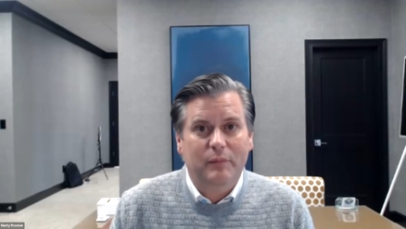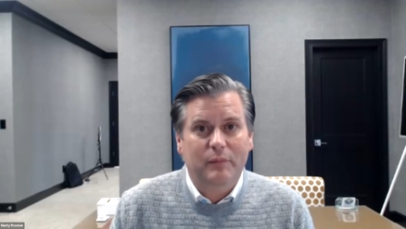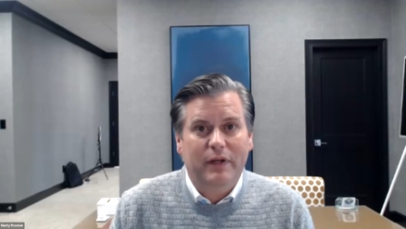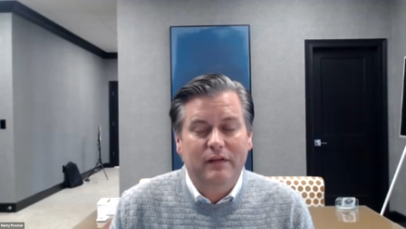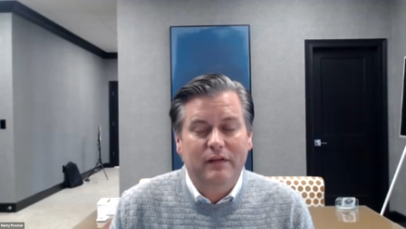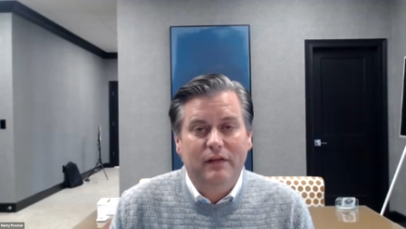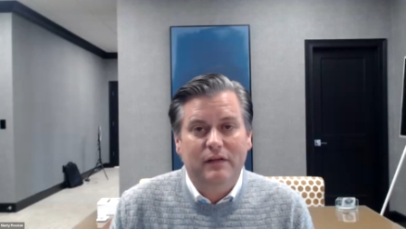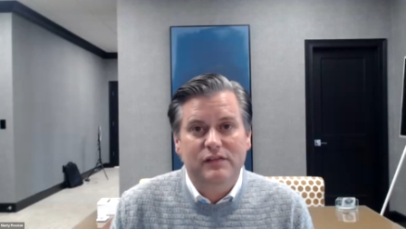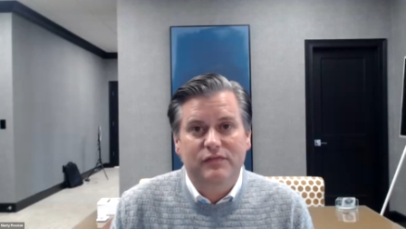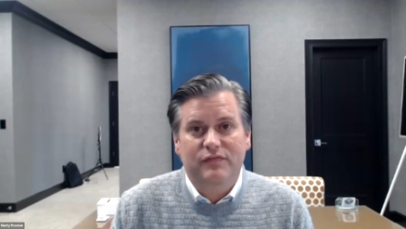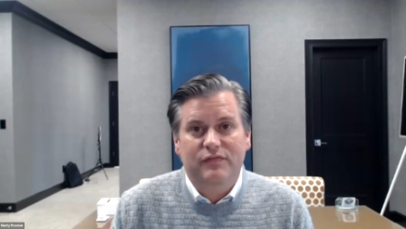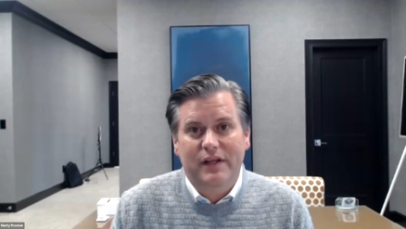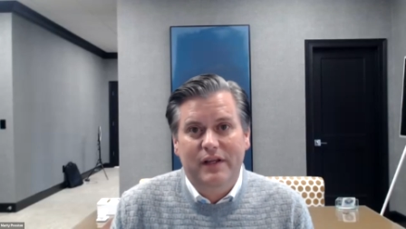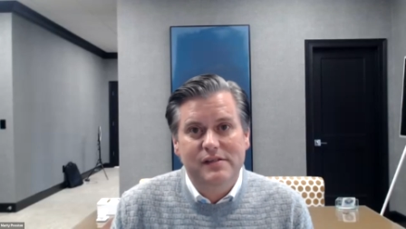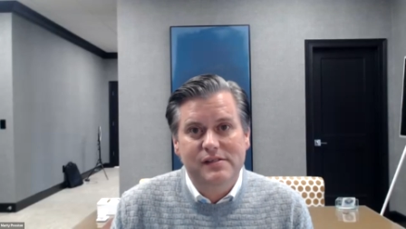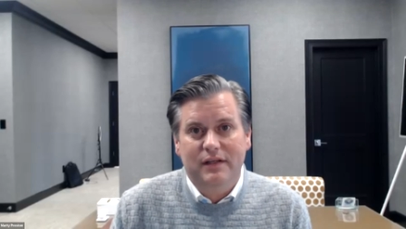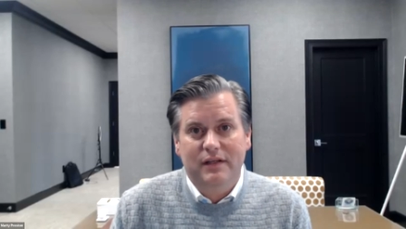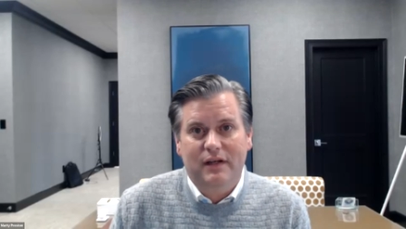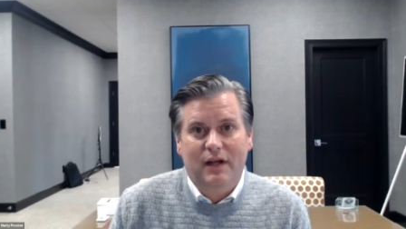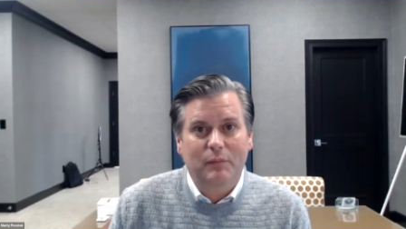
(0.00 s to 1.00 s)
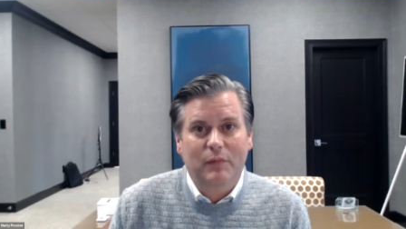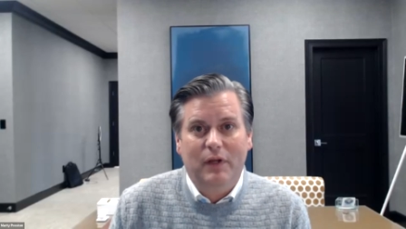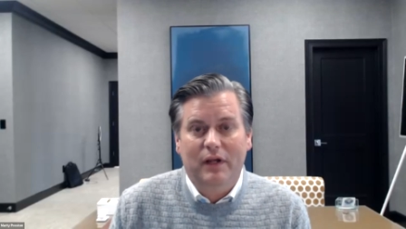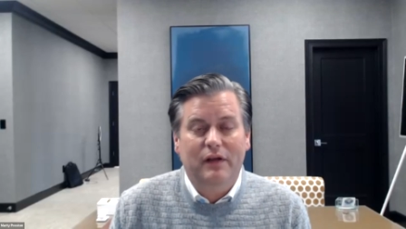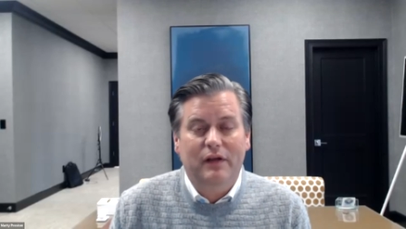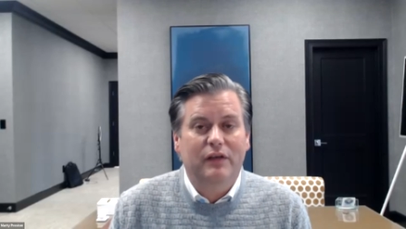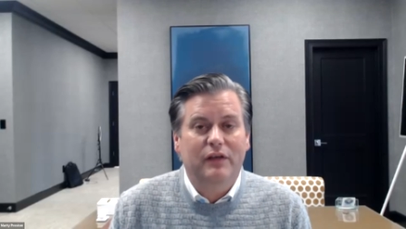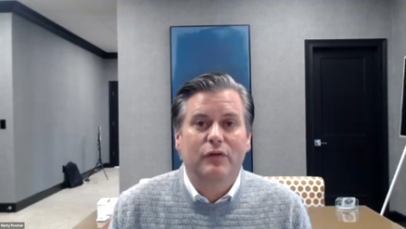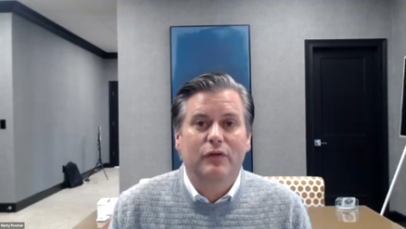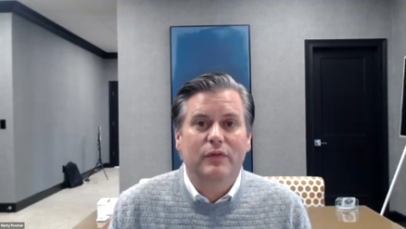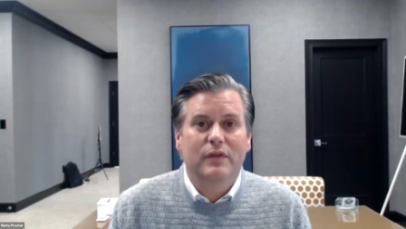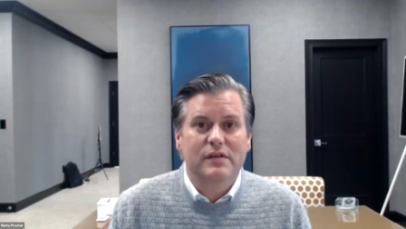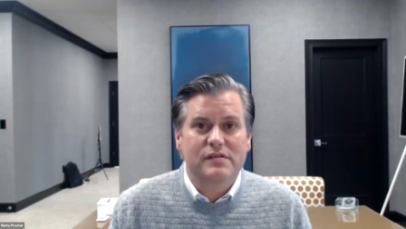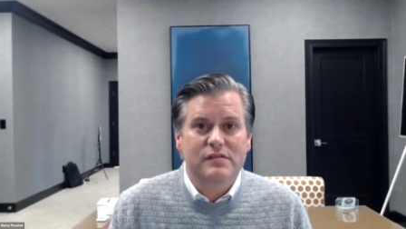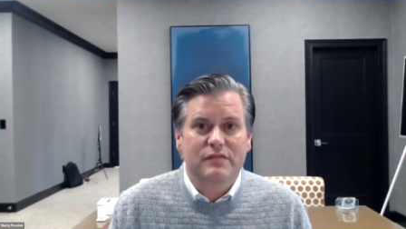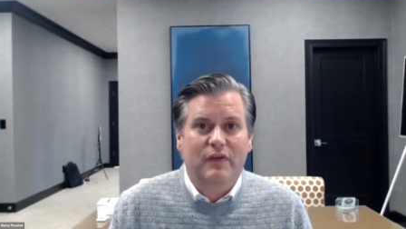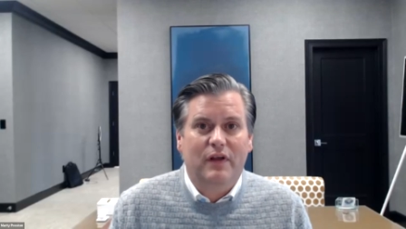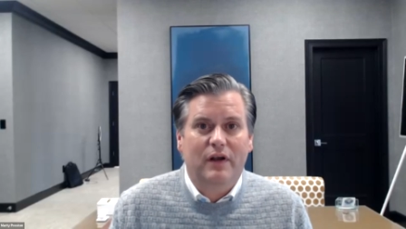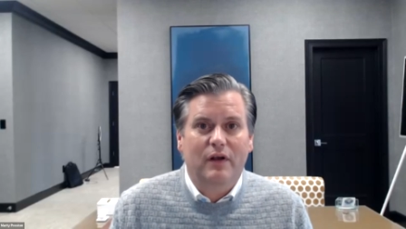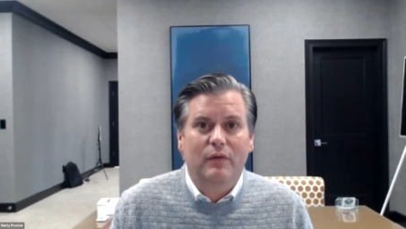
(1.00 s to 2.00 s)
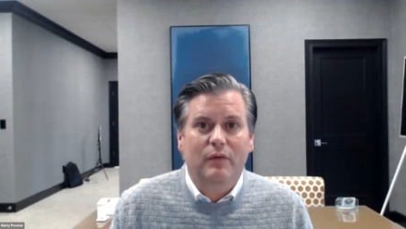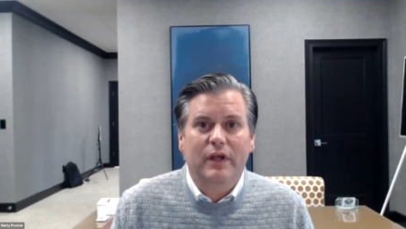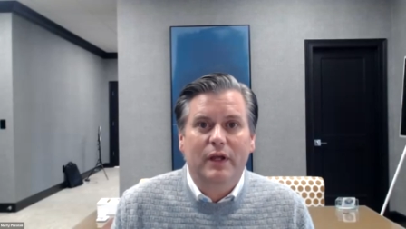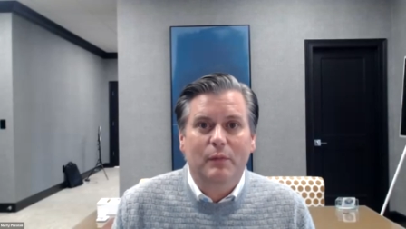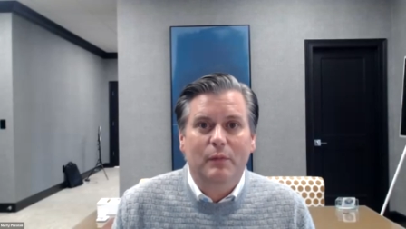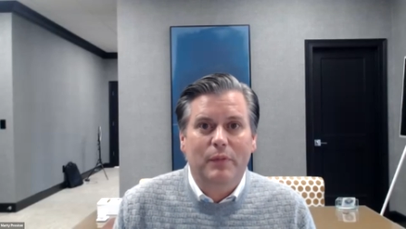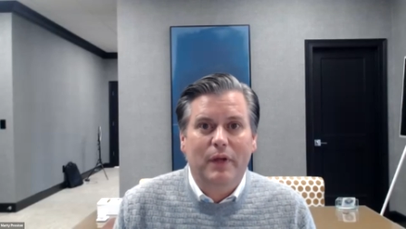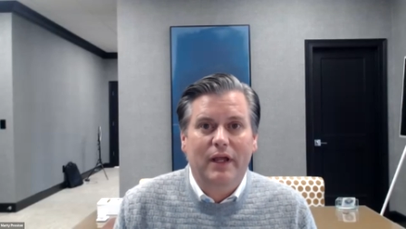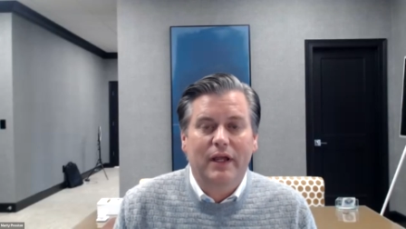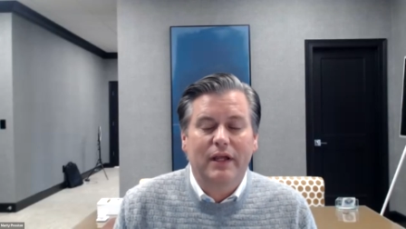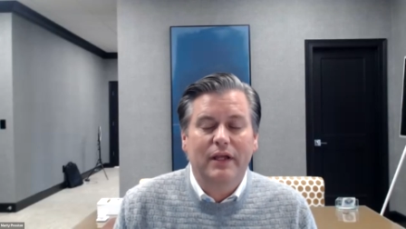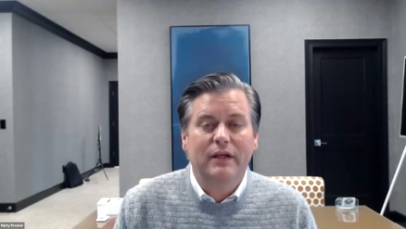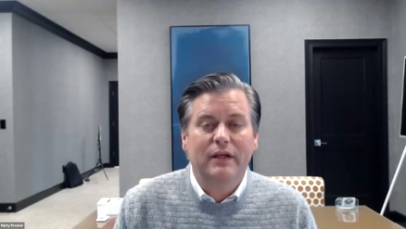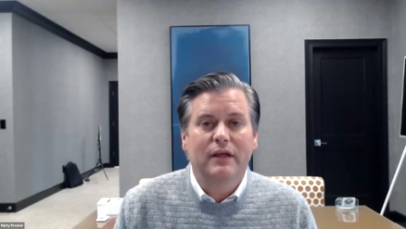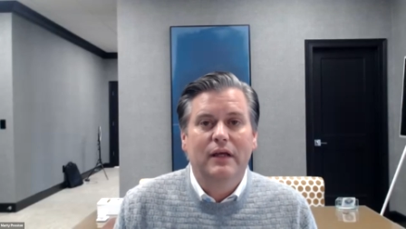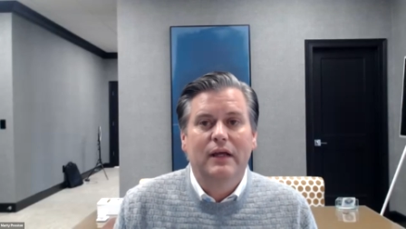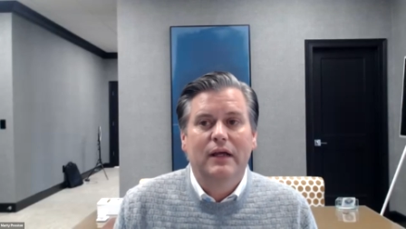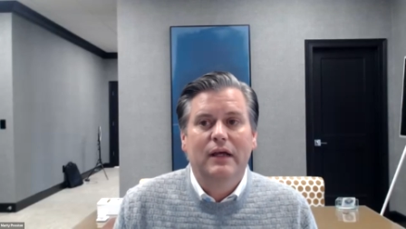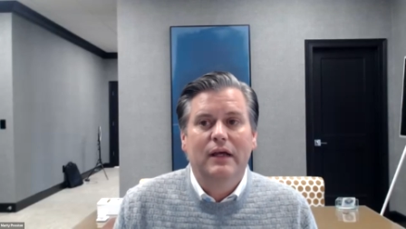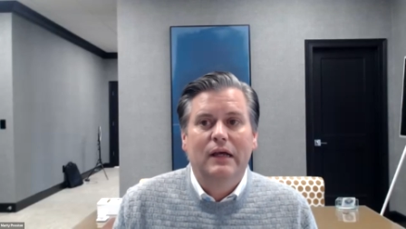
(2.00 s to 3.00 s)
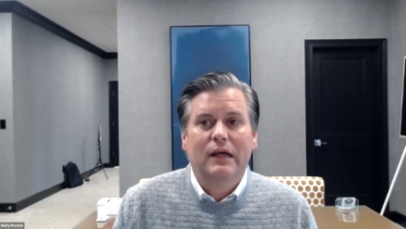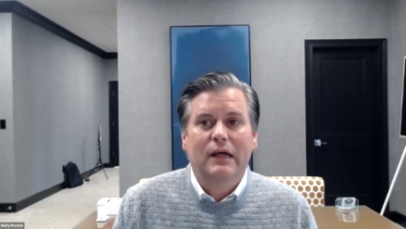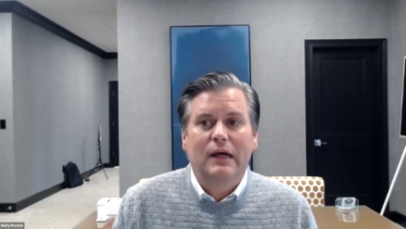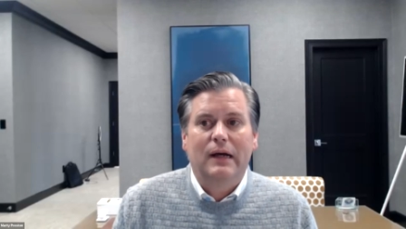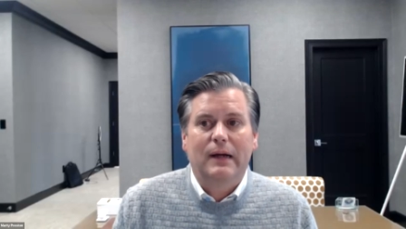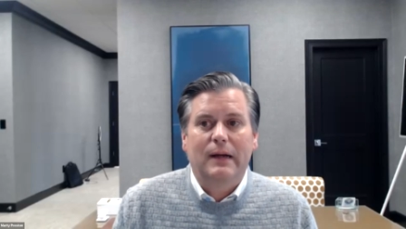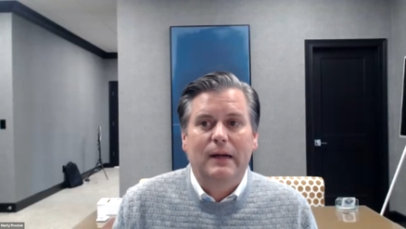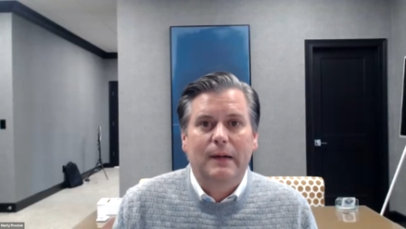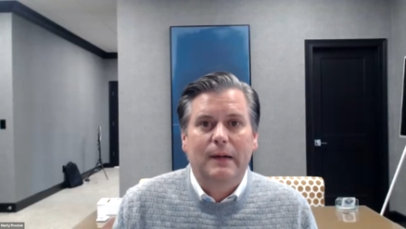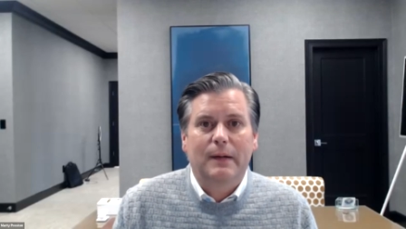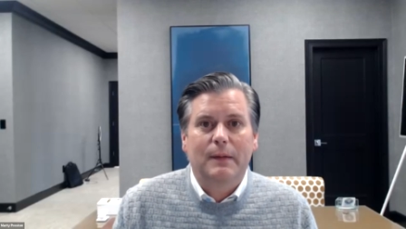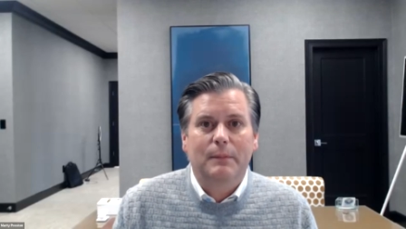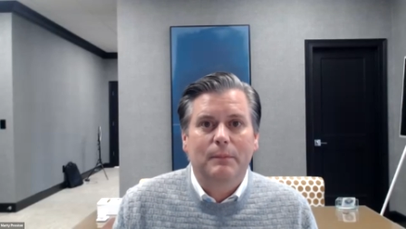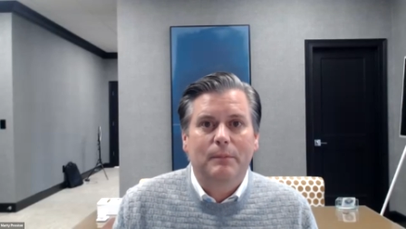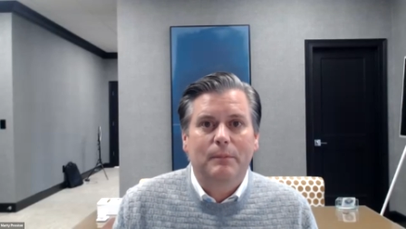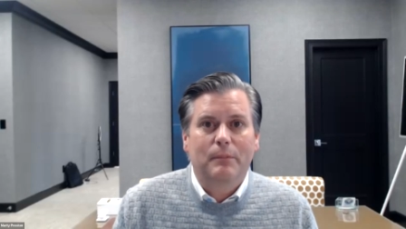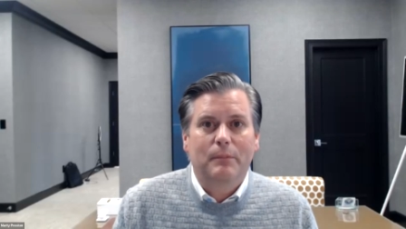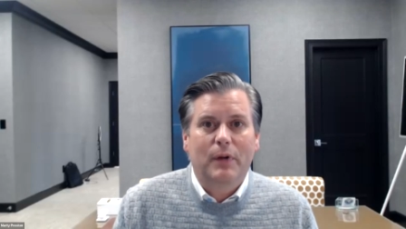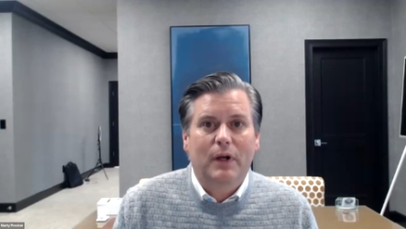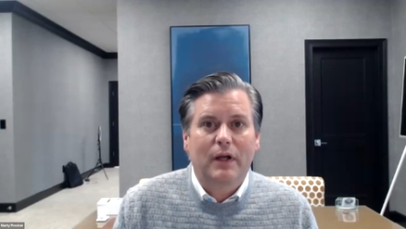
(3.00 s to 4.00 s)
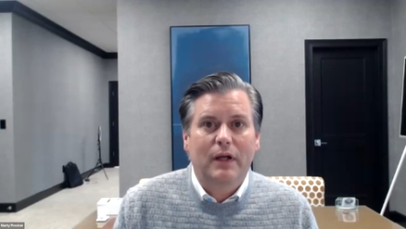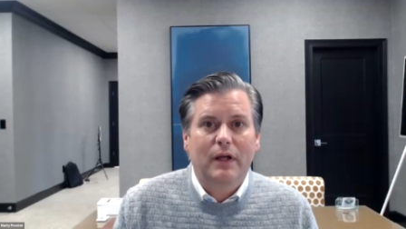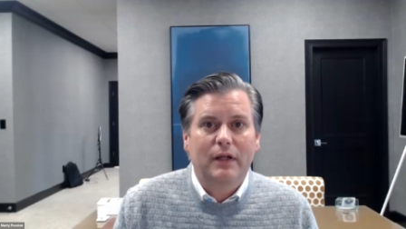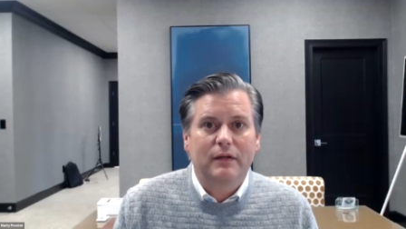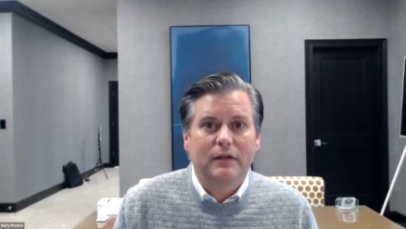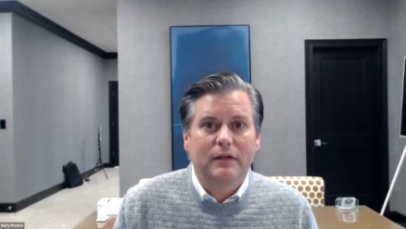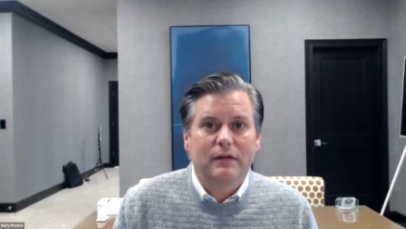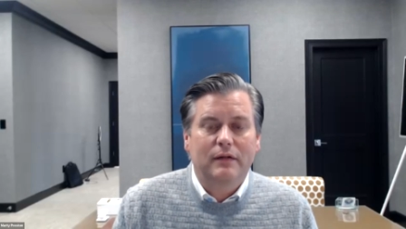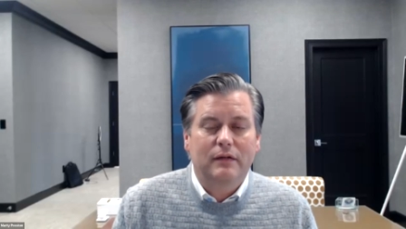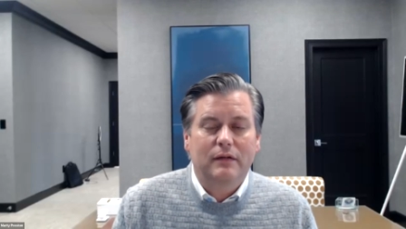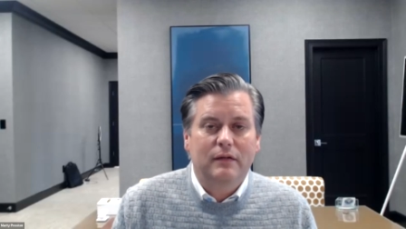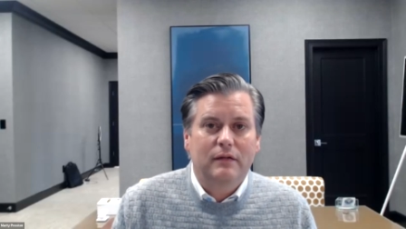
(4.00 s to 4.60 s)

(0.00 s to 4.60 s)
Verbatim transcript: I mean, let's face it, I'm not going to do this if I don't get paid. Um, but